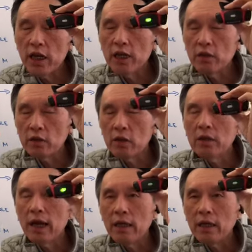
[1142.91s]
and you know
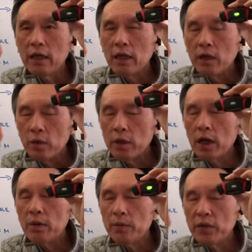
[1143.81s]
that
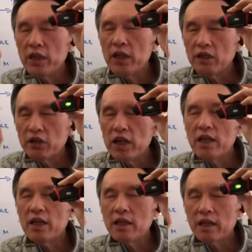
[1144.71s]
breathing
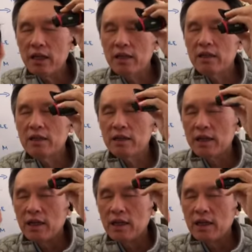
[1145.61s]
training is